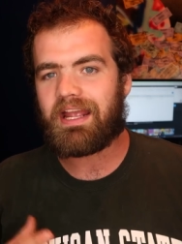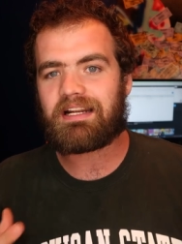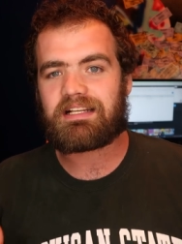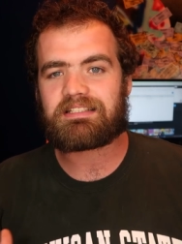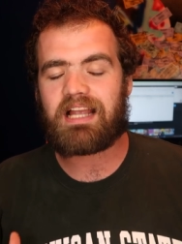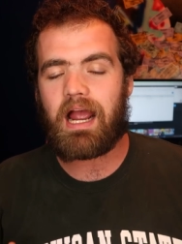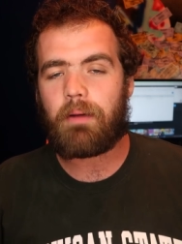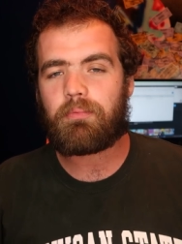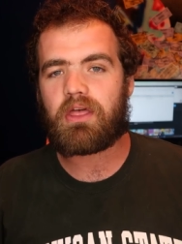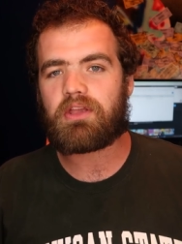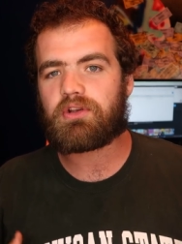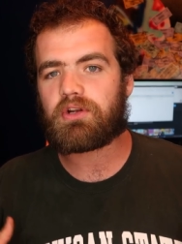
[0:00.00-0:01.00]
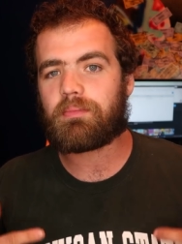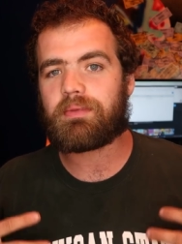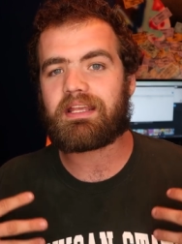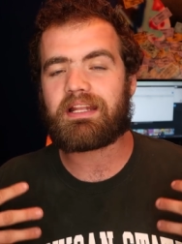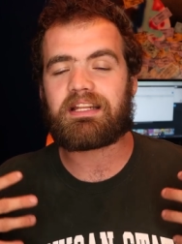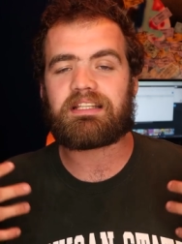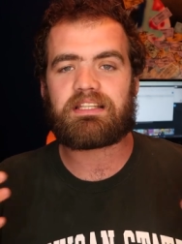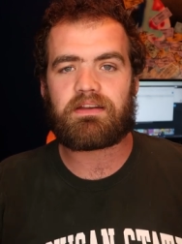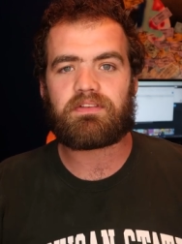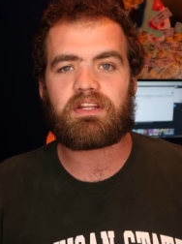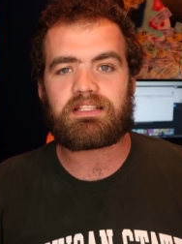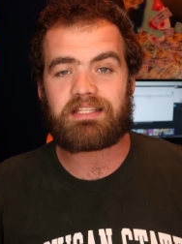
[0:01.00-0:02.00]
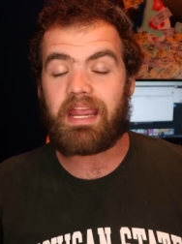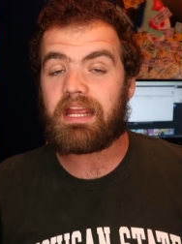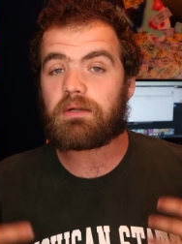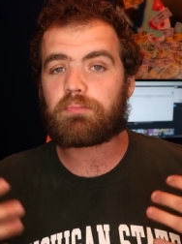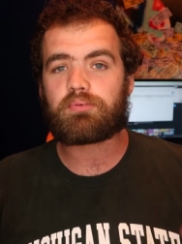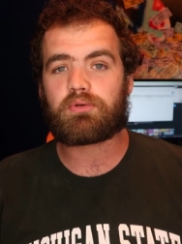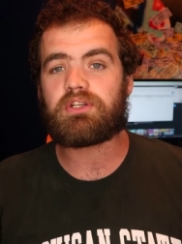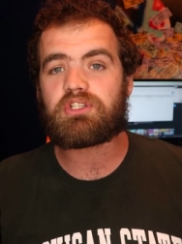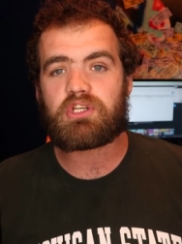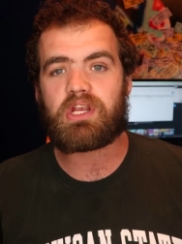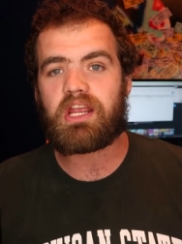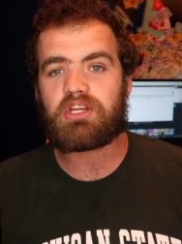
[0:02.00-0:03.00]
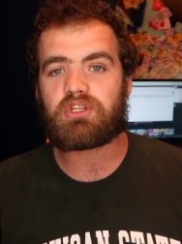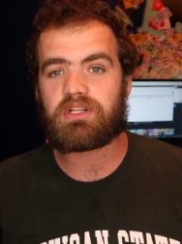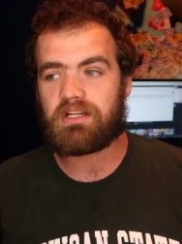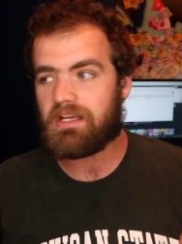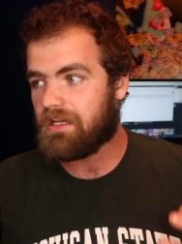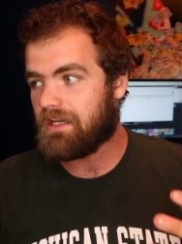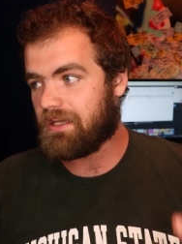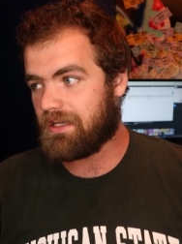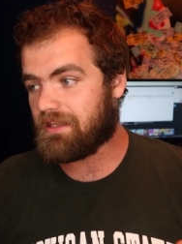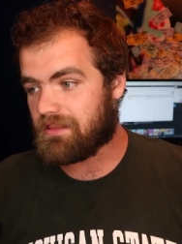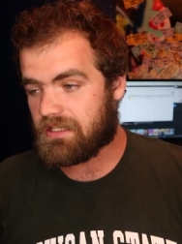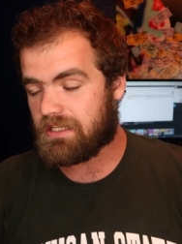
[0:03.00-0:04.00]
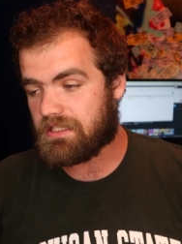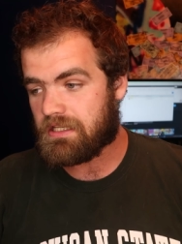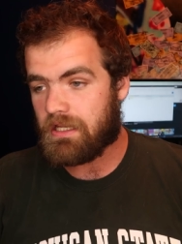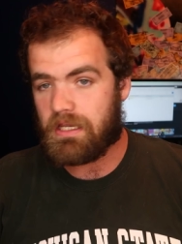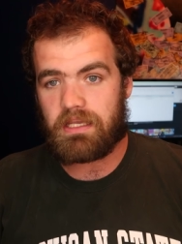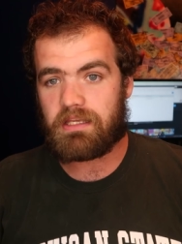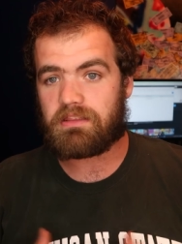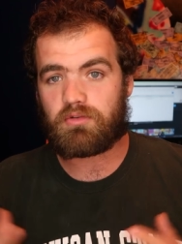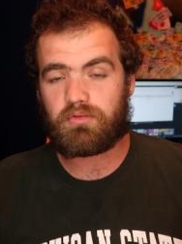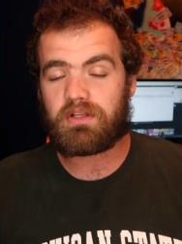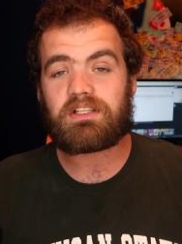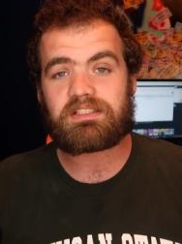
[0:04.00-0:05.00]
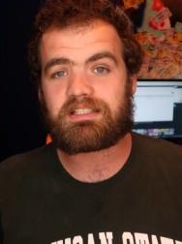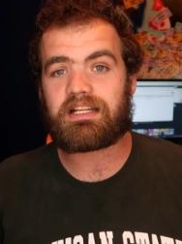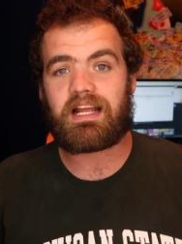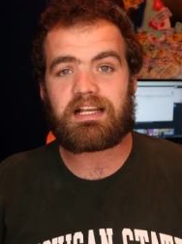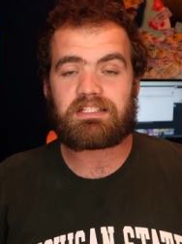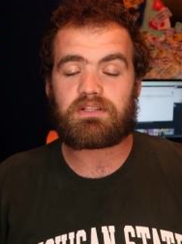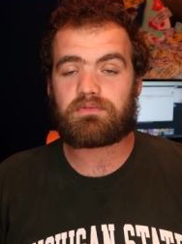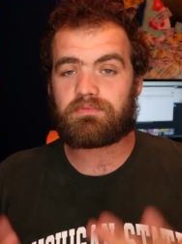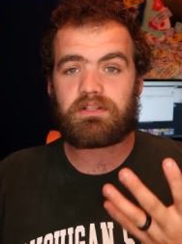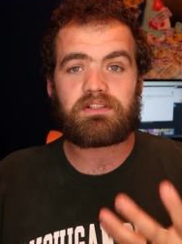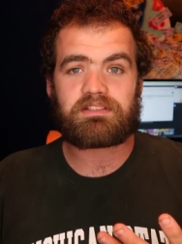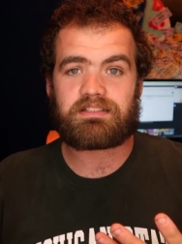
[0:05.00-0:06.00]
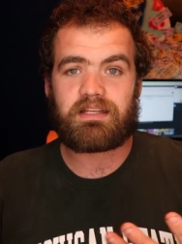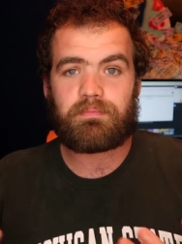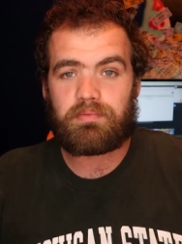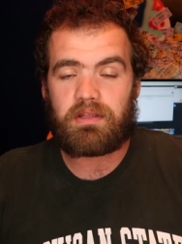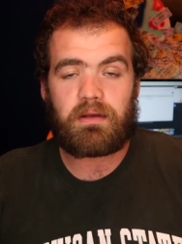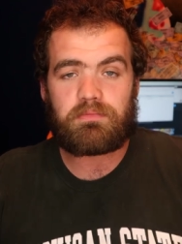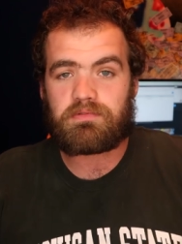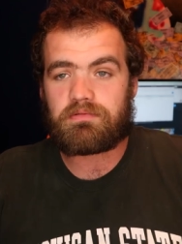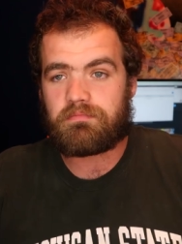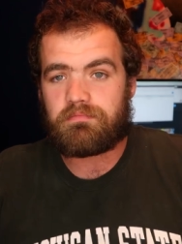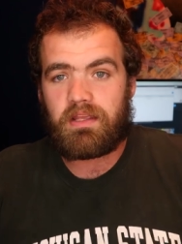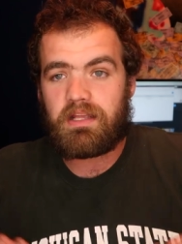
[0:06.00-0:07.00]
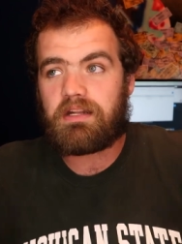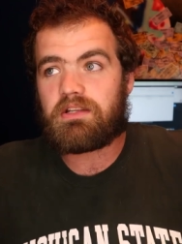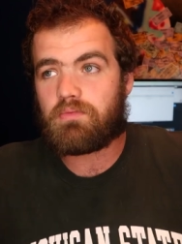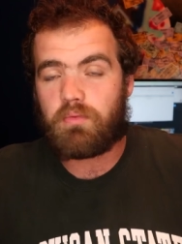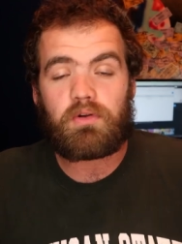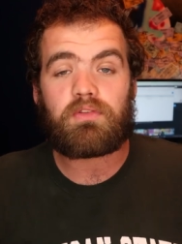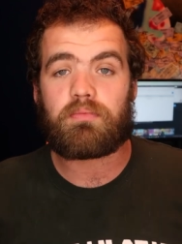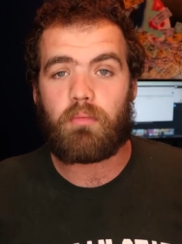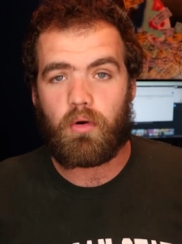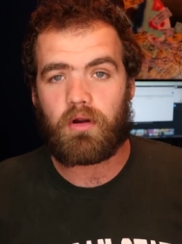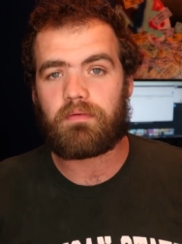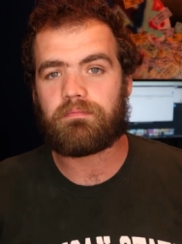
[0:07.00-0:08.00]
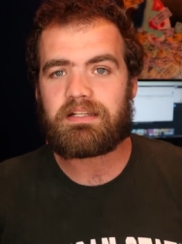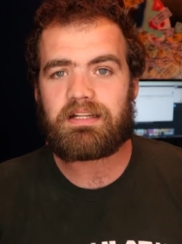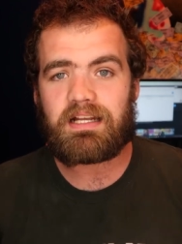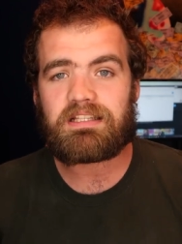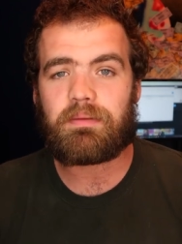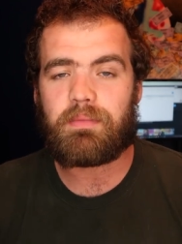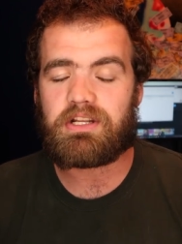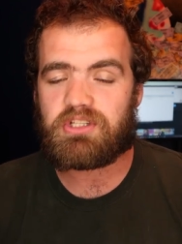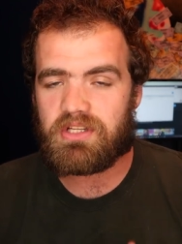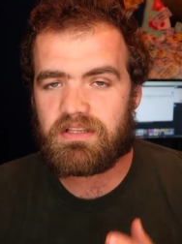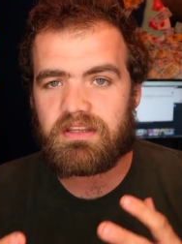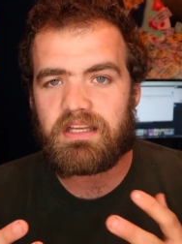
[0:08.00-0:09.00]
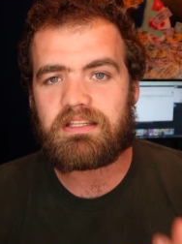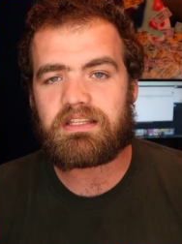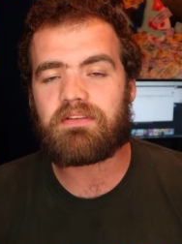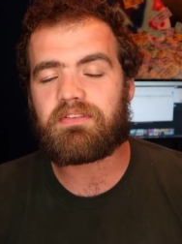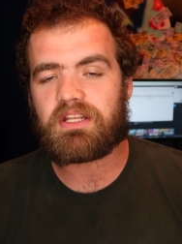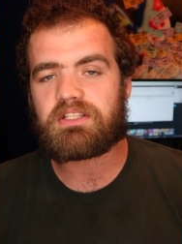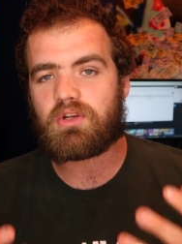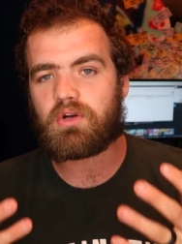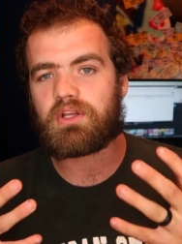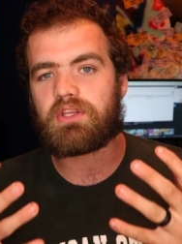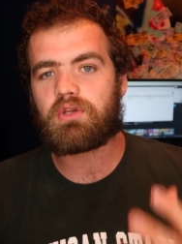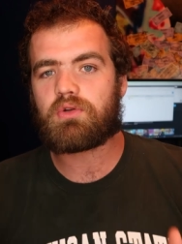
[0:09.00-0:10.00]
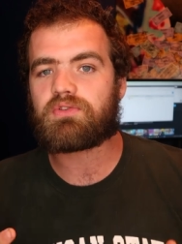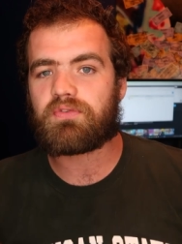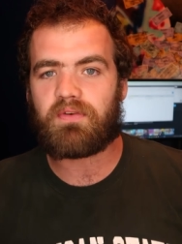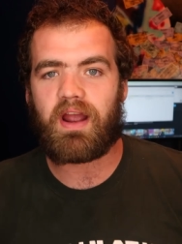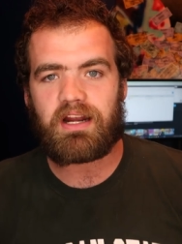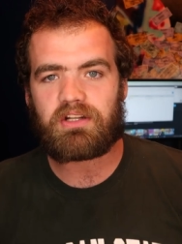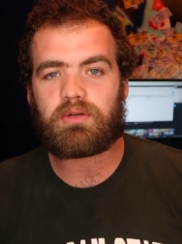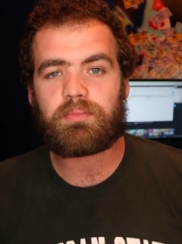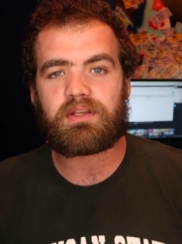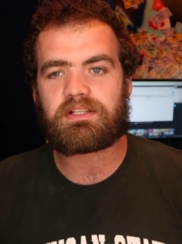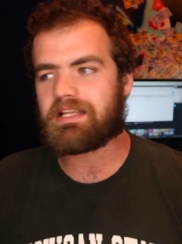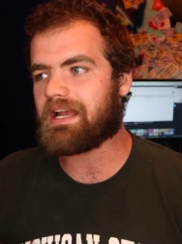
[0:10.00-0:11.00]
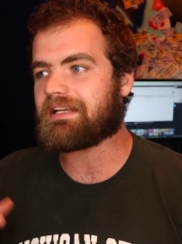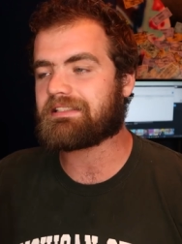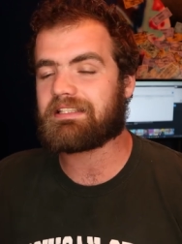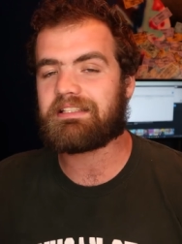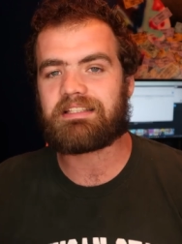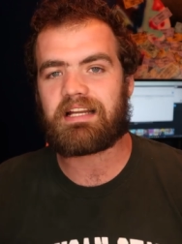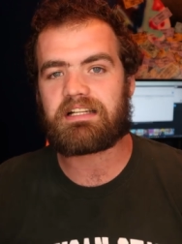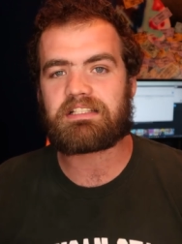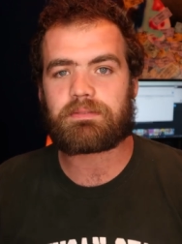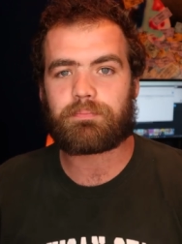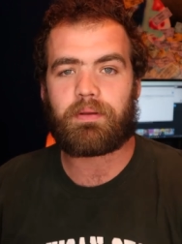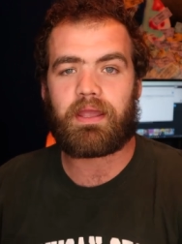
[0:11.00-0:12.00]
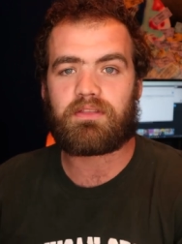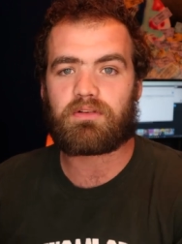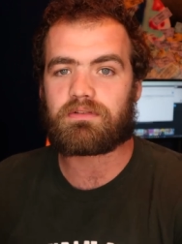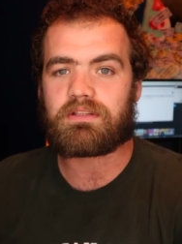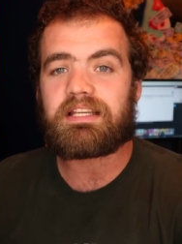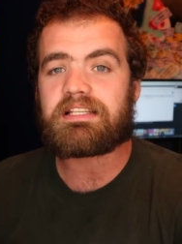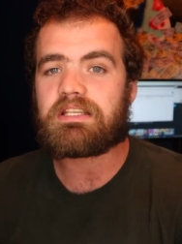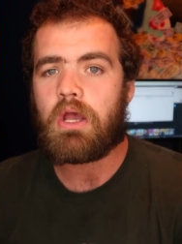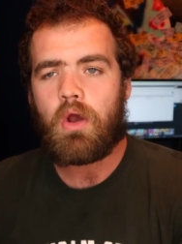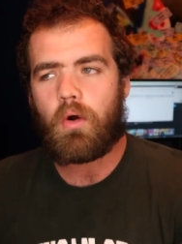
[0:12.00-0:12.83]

and on top of that, you're gonna be getting dividends and appreciation in the in the real estate as the real estate becomes and is worth more. Not to mention that dividends are a huge factor because as the tenants pay their lease